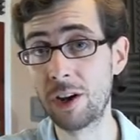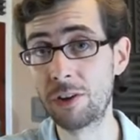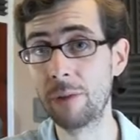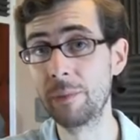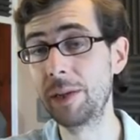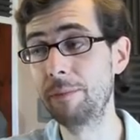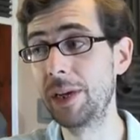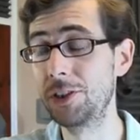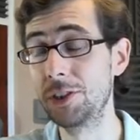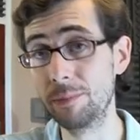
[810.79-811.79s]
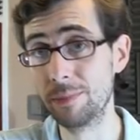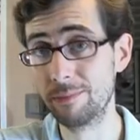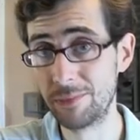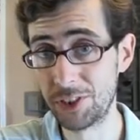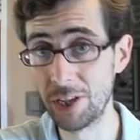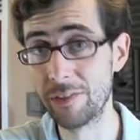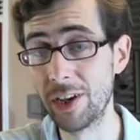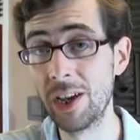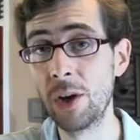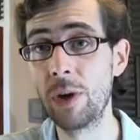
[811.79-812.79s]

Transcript: a crummy peertube server